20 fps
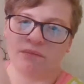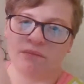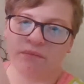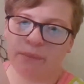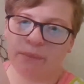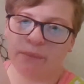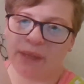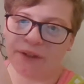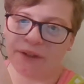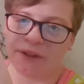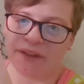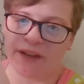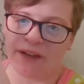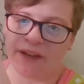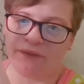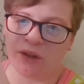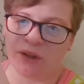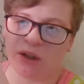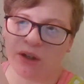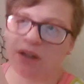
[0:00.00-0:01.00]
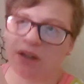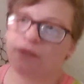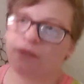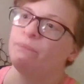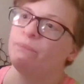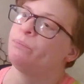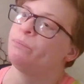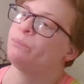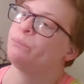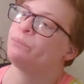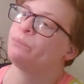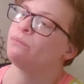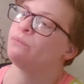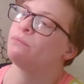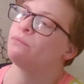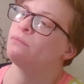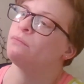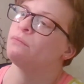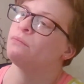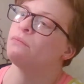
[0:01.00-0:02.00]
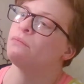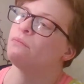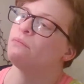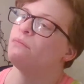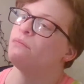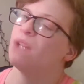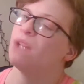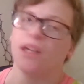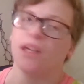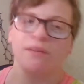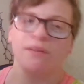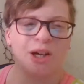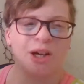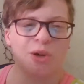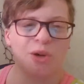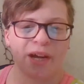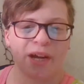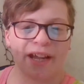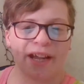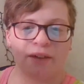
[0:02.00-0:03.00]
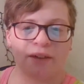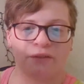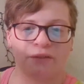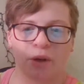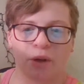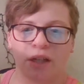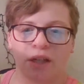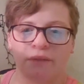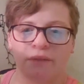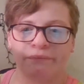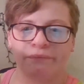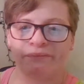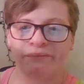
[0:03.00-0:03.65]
about that far. Yeah, not quite halfway.